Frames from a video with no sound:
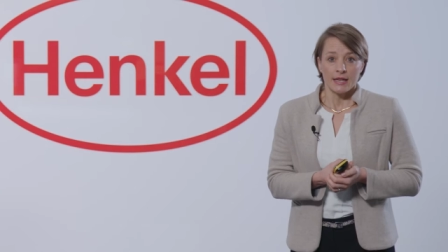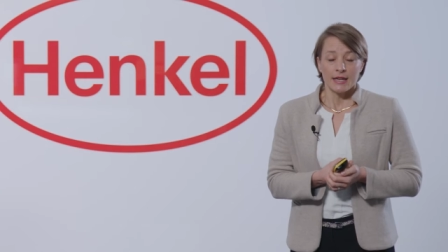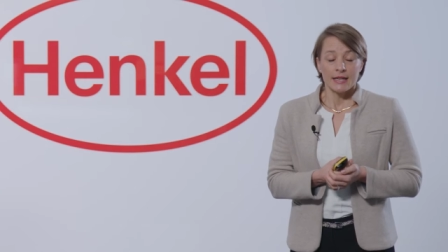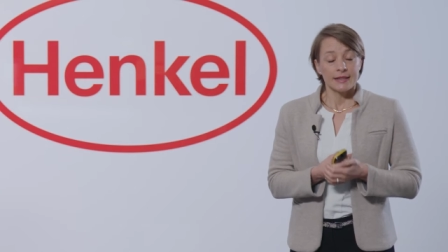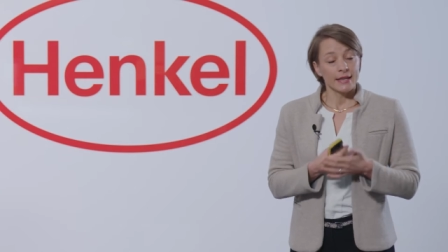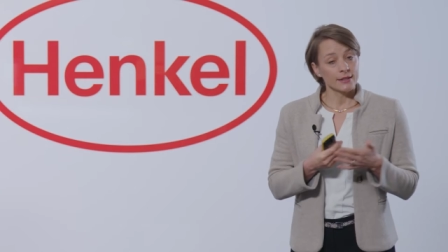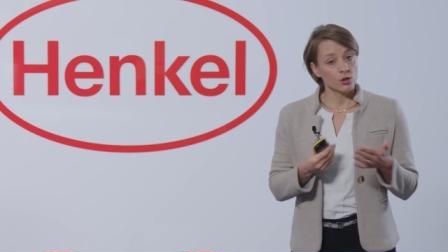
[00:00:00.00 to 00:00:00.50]

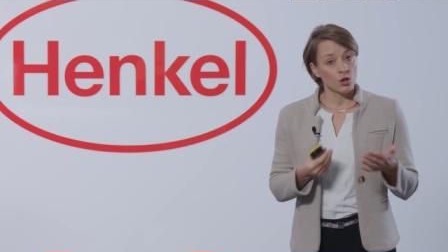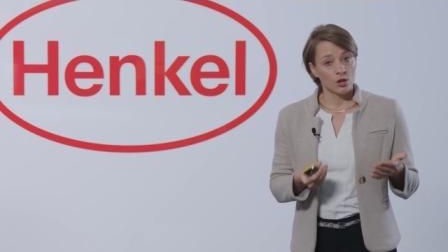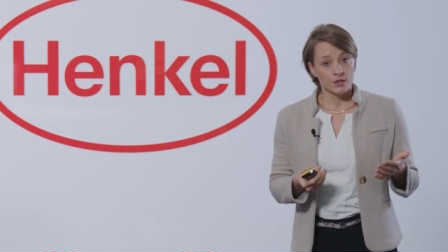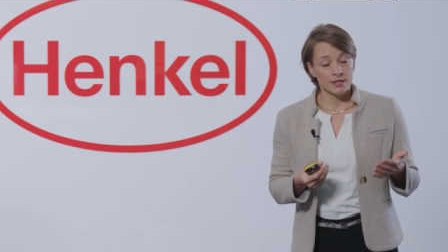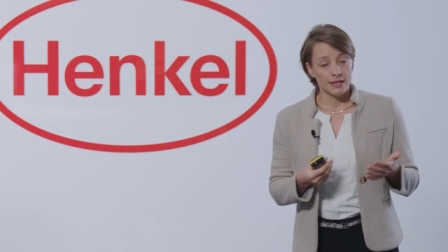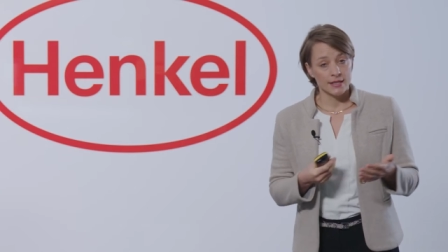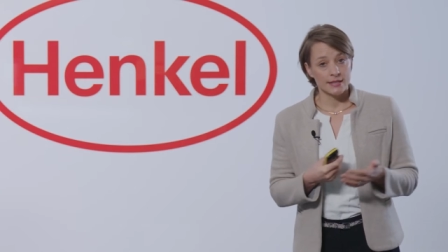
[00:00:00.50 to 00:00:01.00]
In that
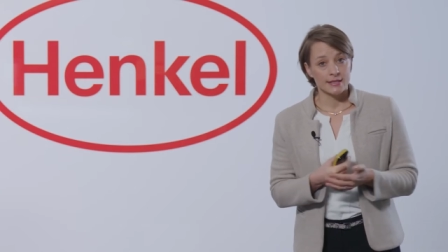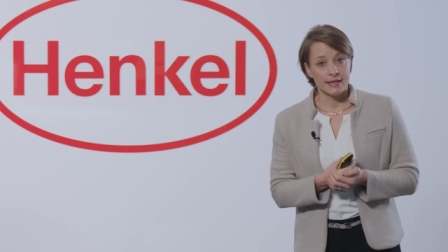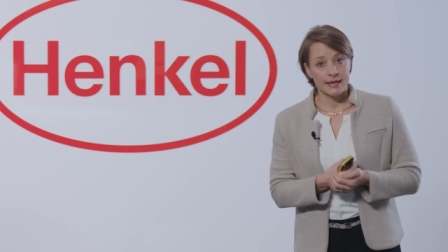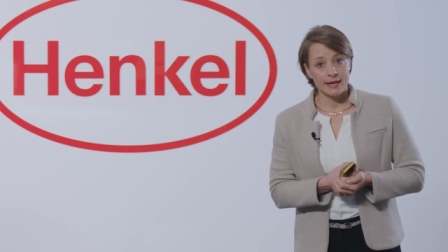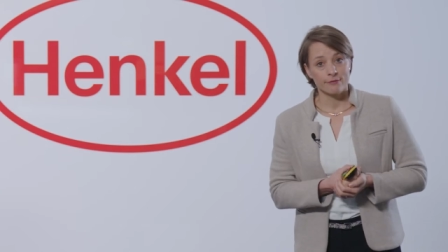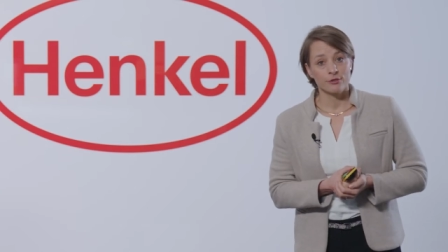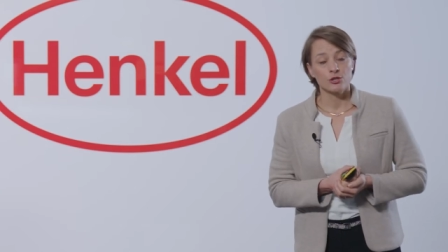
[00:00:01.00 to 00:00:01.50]
context,
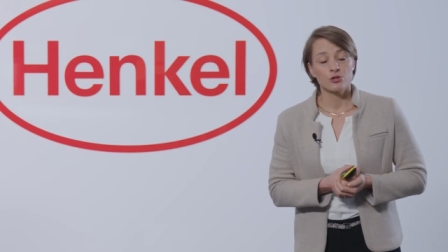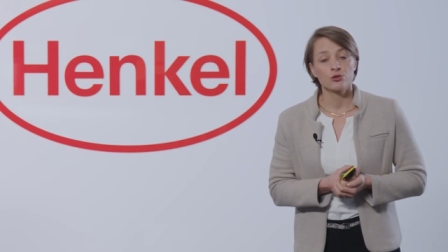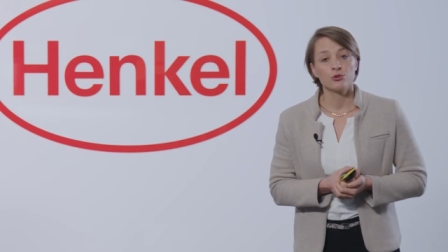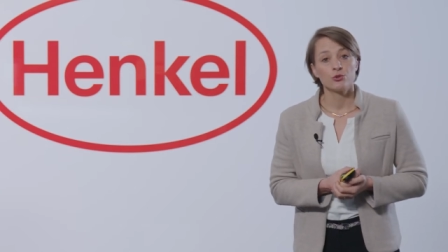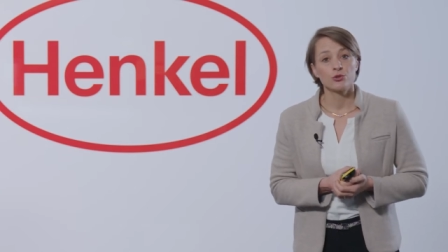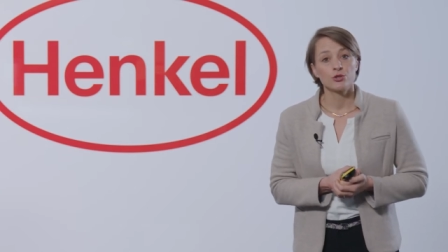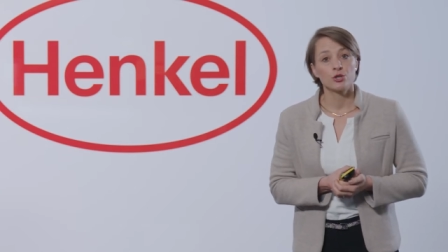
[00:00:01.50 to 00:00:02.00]
they have
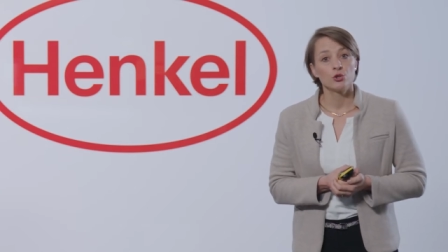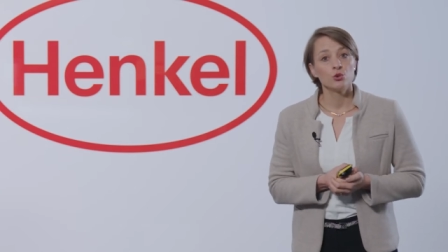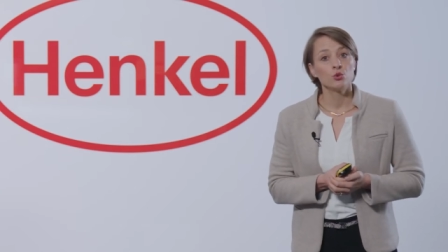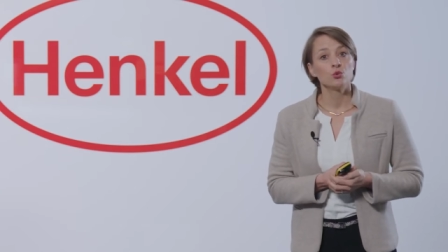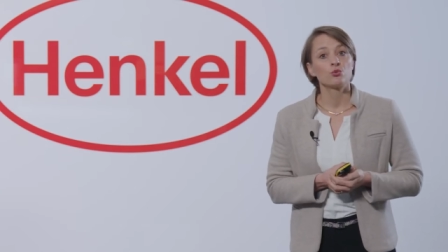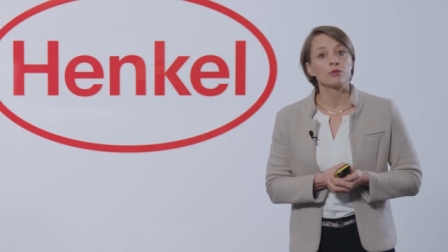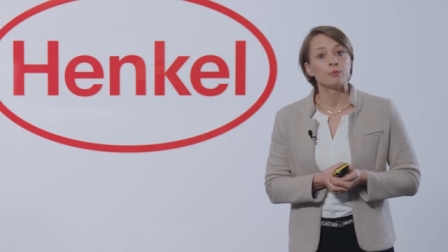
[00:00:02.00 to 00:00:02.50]
introduced a
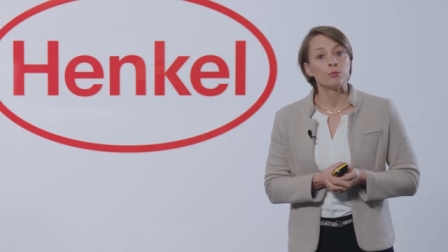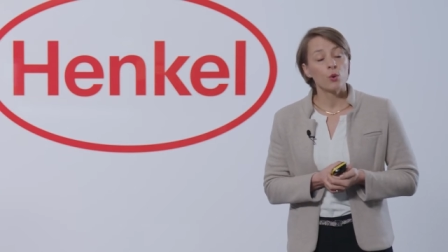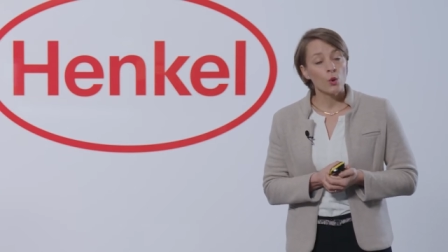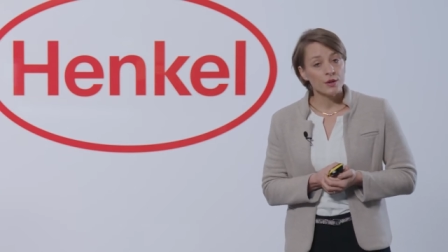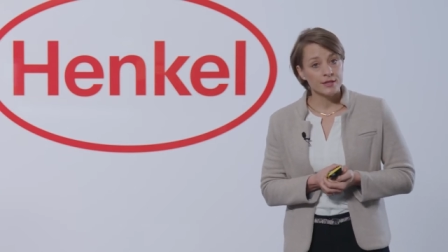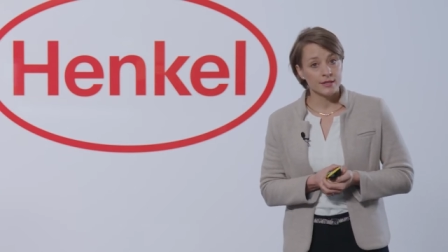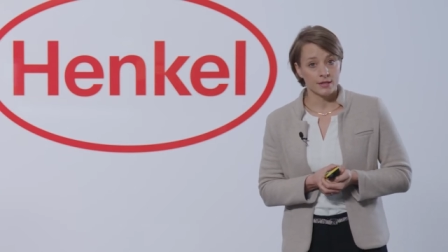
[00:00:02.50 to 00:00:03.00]
new
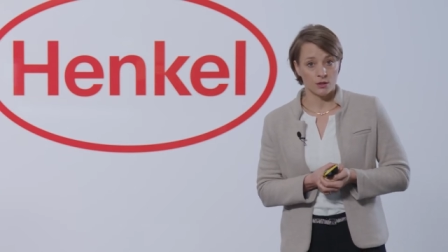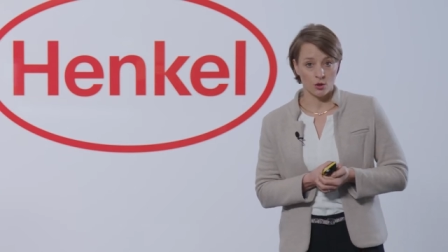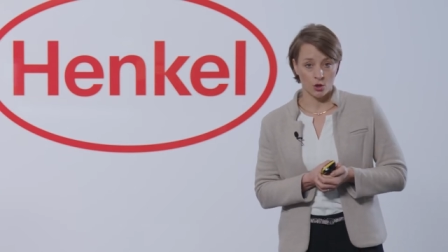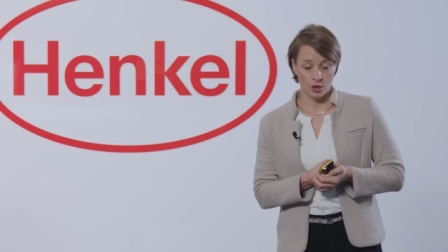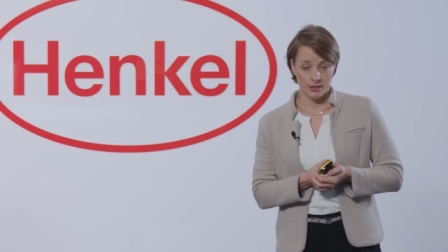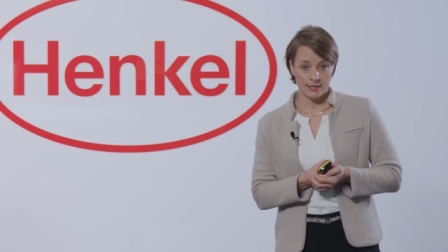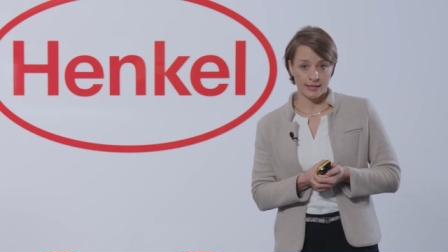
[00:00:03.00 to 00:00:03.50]
reporting
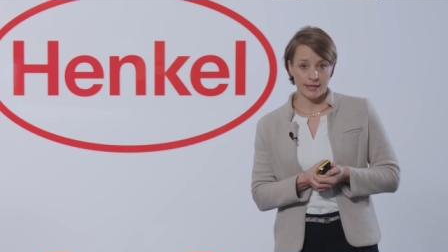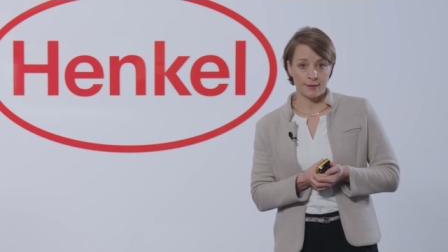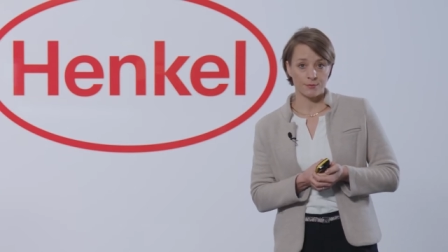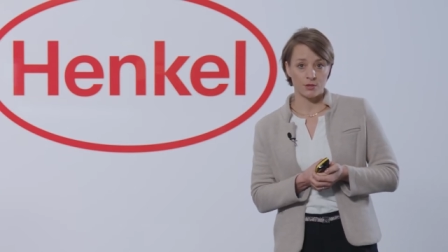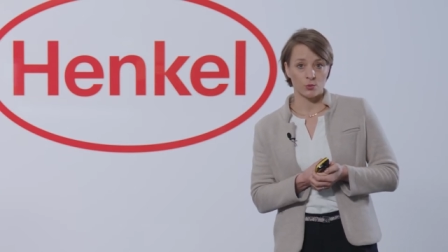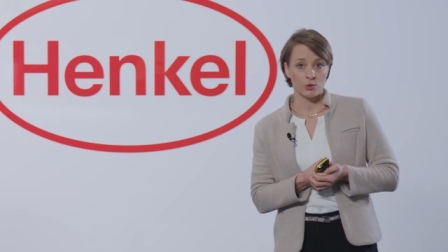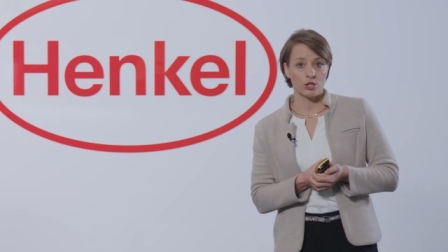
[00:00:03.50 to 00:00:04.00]

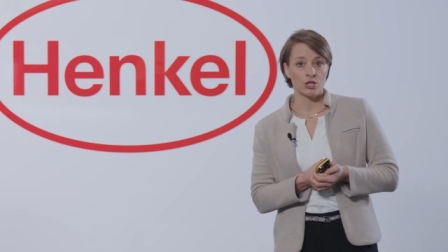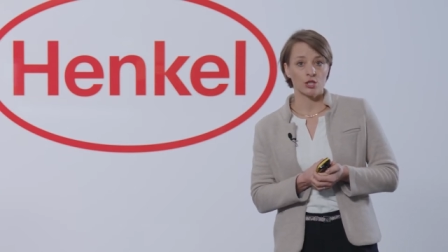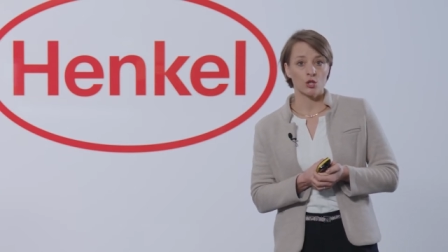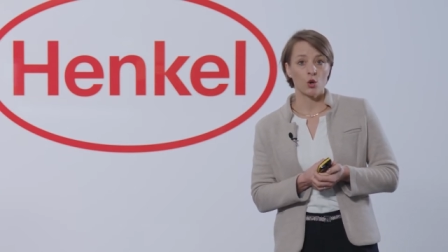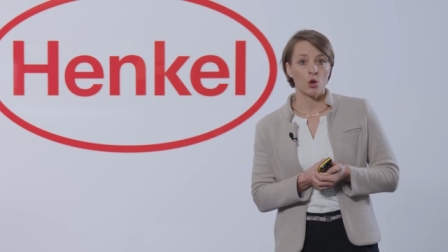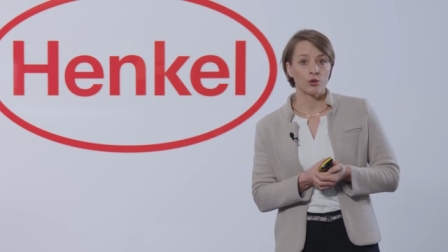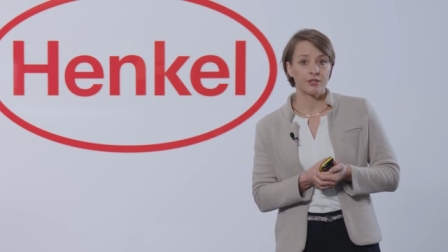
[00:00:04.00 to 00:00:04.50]
concept, which is
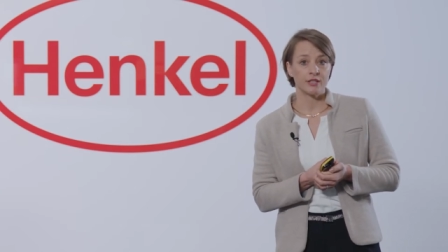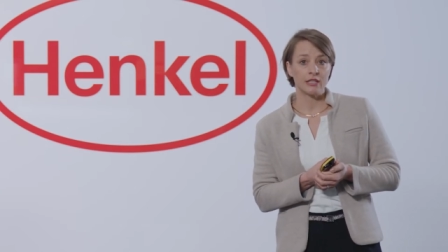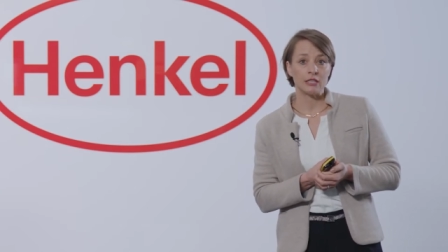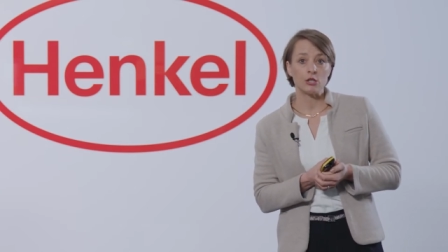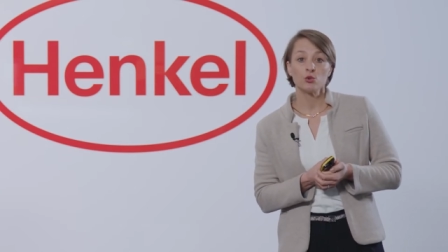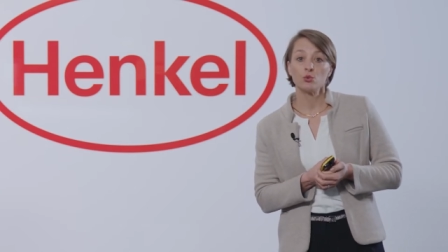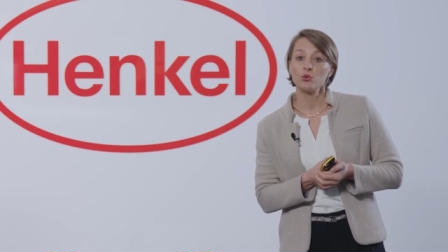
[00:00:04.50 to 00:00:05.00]
called the
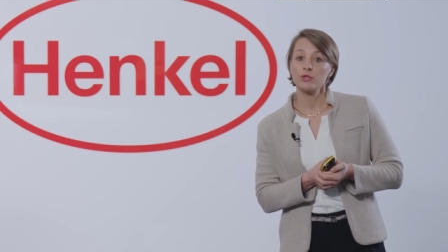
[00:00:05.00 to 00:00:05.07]
EU